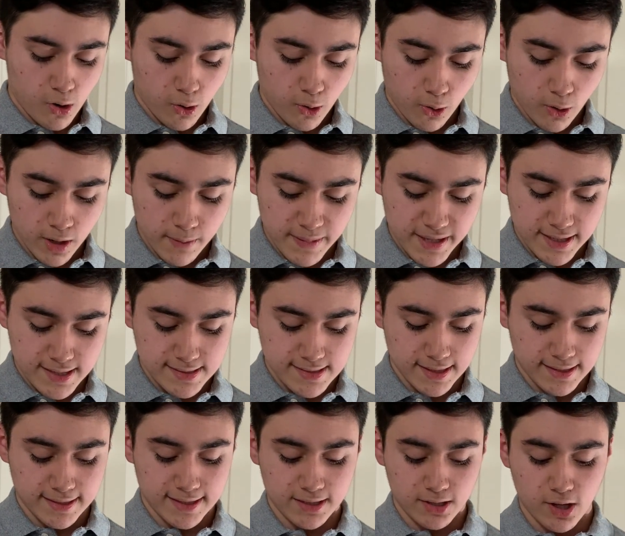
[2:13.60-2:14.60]
or because they
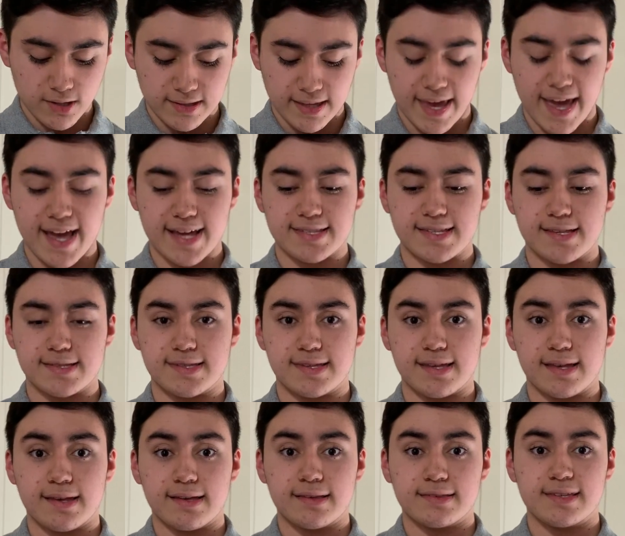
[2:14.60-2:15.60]
cannot access
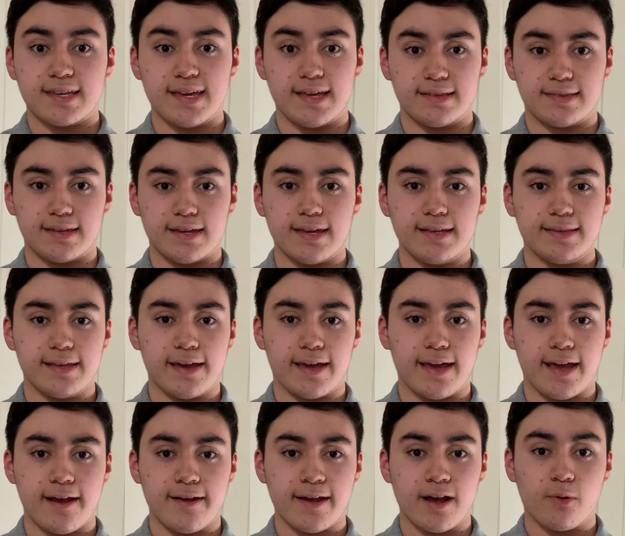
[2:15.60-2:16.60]
it in
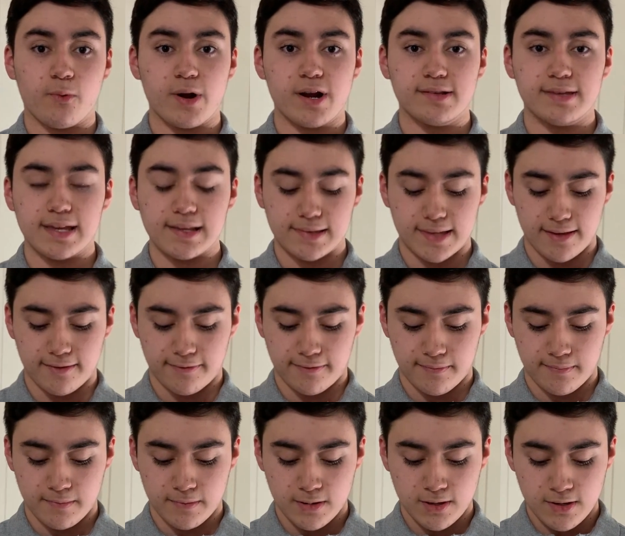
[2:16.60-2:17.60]
the area where they live.
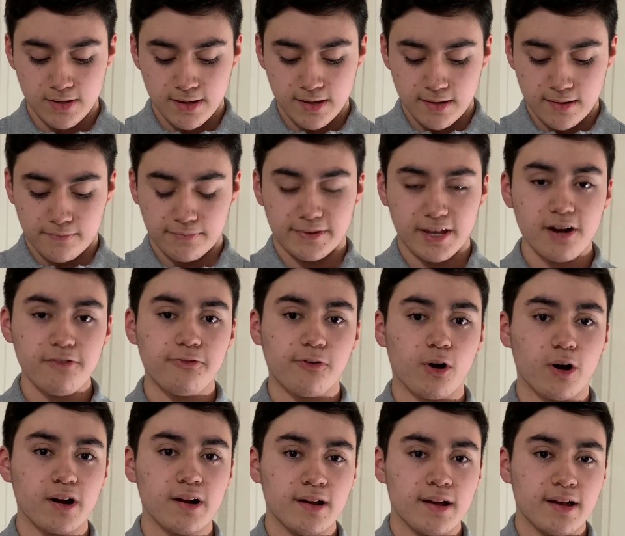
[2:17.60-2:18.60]

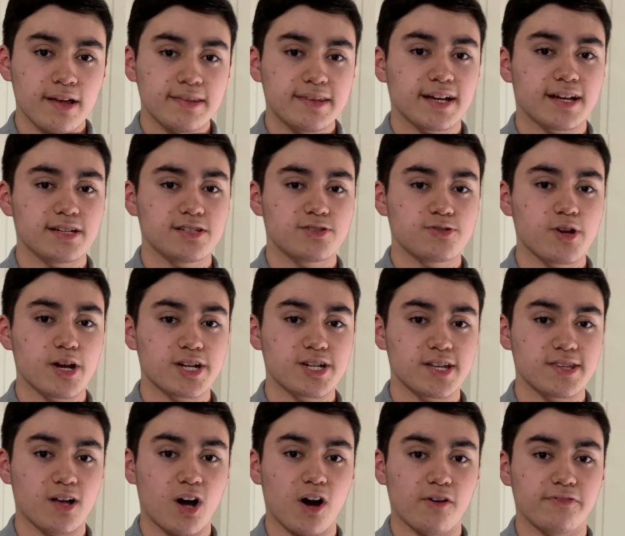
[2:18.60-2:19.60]
Therefore, the
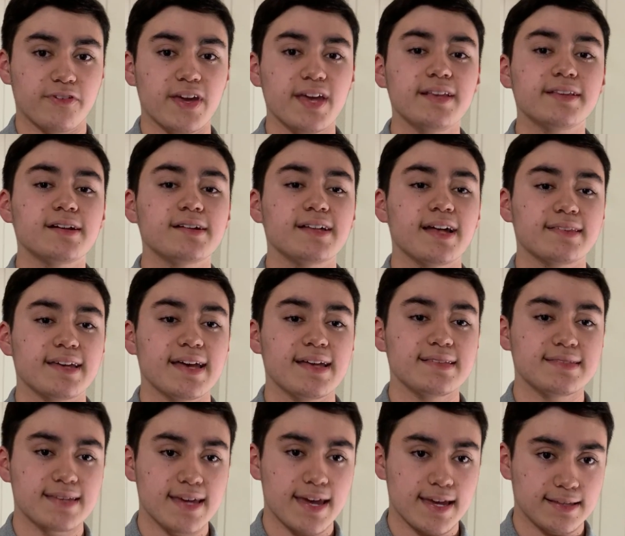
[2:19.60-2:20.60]
construction of internet
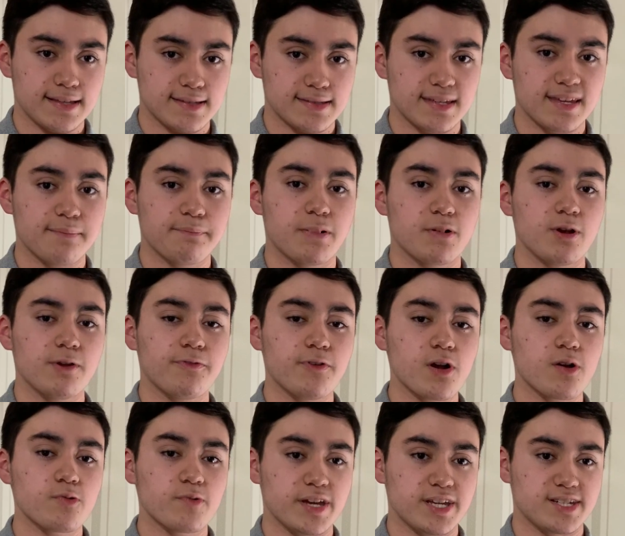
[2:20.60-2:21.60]
antennas in
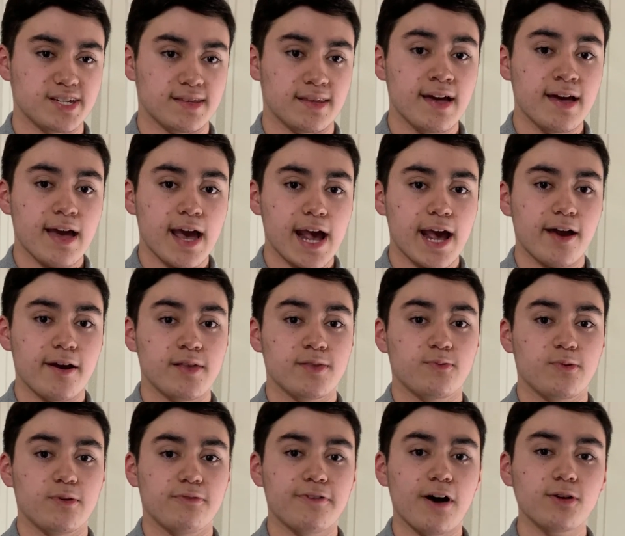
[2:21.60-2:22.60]
peripheral regions
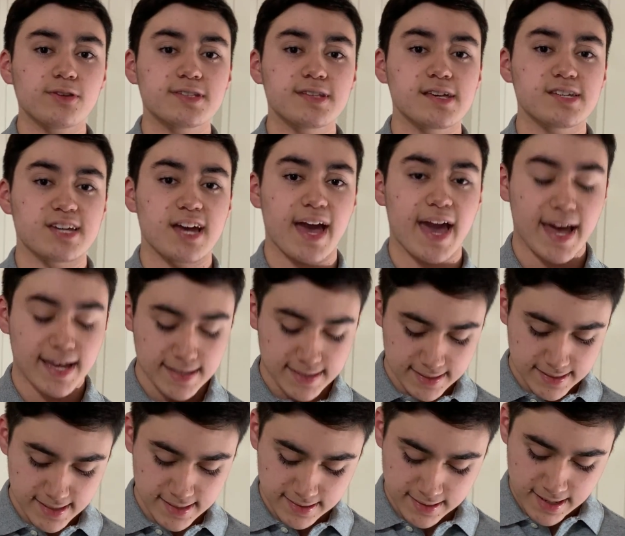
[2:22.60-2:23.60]
and without such
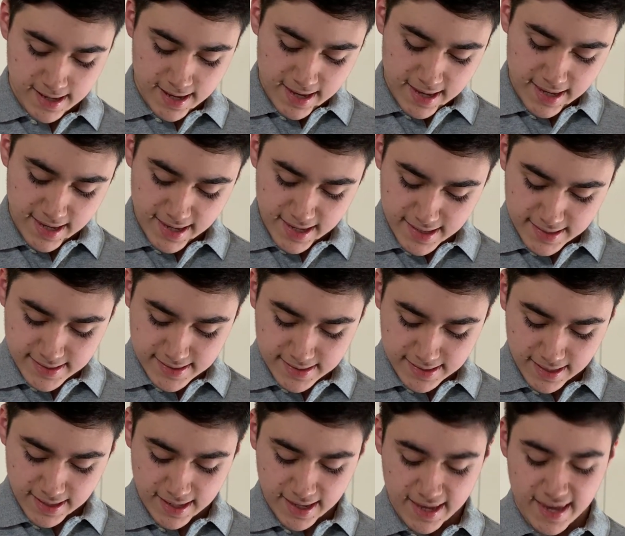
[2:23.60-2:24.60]
access is
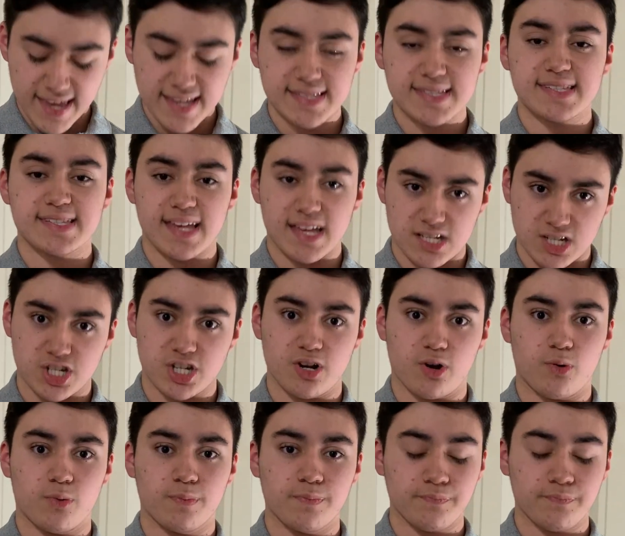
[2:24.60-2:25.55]
essential.